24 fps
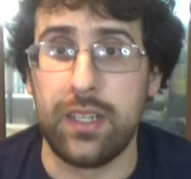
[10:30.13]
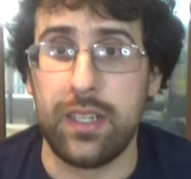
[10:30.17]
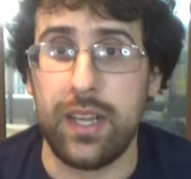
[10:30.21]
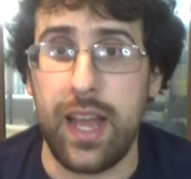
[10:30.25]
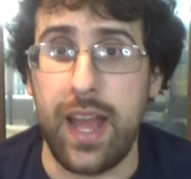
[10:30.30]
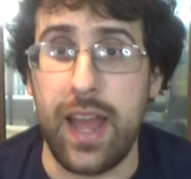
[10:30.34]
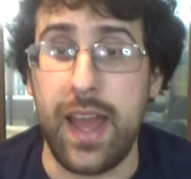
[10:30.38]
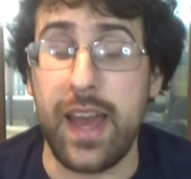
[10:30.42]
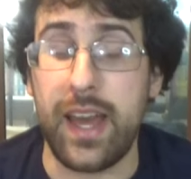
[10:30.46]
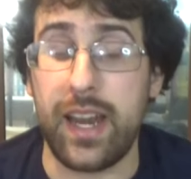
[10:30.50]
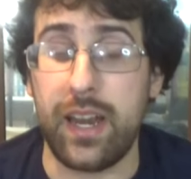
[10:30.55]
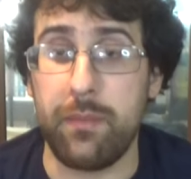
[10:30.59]

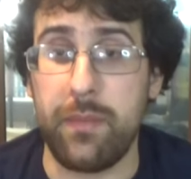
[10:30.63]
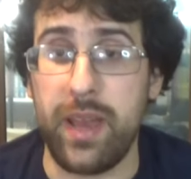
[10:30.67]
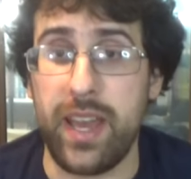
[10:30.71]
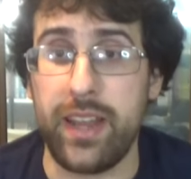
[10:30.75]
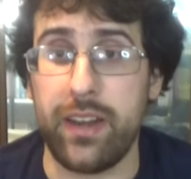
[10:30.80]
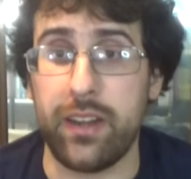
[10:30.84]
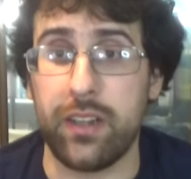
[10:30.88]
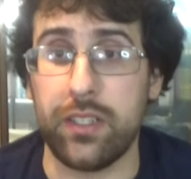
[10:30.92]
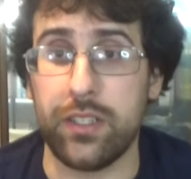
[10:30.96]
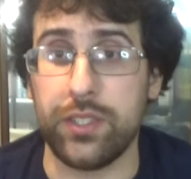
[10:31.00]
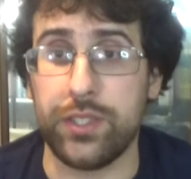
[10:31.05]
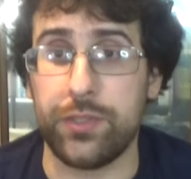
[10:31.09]

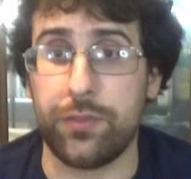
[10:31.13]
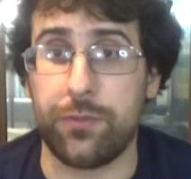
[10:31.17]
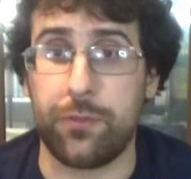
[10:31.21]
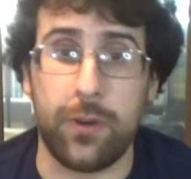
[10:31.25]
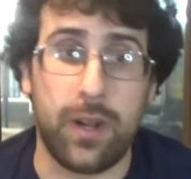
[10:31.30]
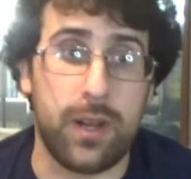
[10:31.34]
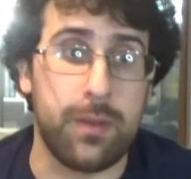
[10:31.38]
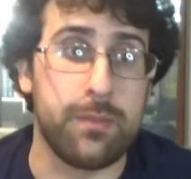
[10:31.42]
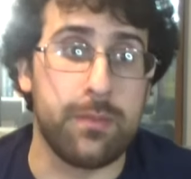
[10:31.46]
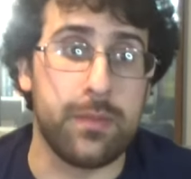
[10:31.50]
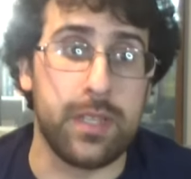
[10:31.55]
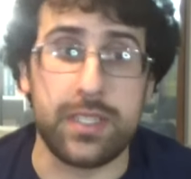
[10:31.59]
animators
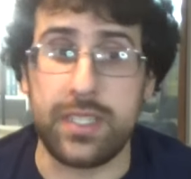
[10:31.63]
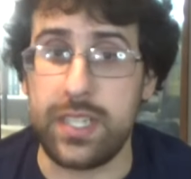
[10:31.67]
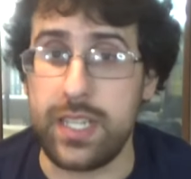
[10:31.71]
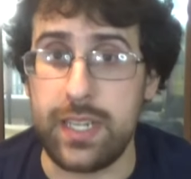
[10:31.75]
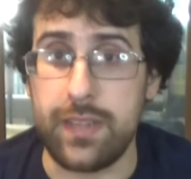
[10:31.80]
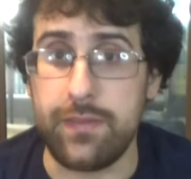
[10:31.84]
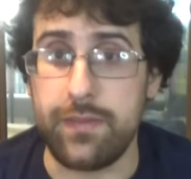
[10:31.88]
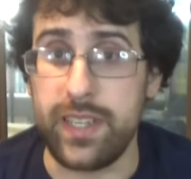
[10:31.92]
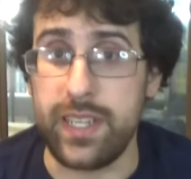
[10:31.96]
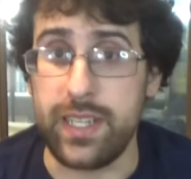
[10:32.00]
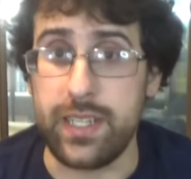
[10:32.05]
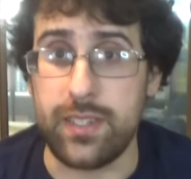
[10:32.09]
from the
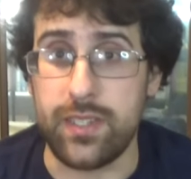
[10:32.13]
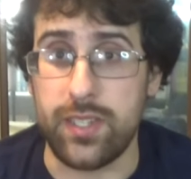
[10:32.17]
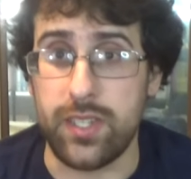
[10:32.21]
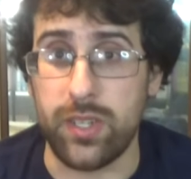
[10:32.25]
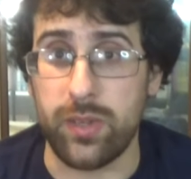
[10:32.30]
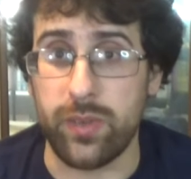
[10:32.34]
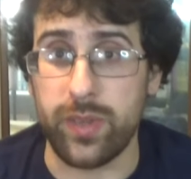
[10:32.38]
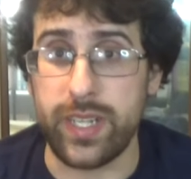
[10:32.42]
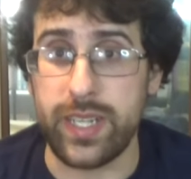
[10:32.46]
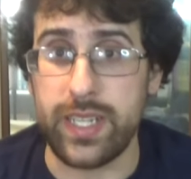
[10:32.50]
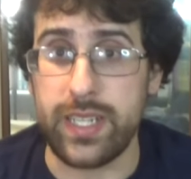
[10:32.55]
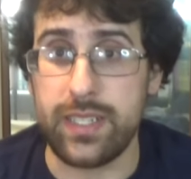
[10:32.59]
TV
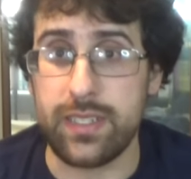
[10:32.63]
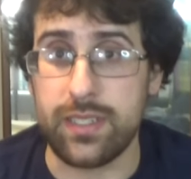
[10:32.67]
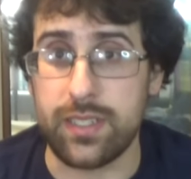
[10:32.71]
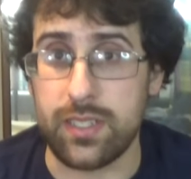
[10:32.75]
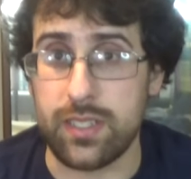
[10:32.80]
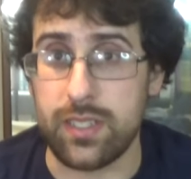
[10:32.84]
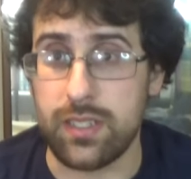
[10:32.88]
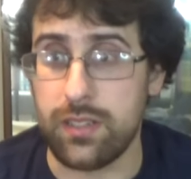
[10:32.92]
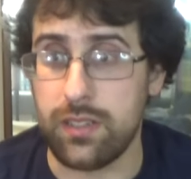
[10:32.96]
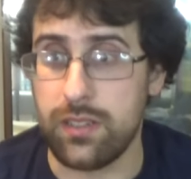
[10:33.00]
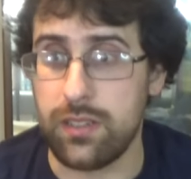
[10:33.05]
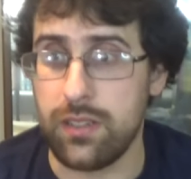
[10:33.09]

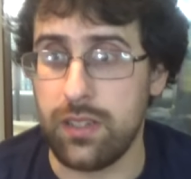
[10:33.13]
series.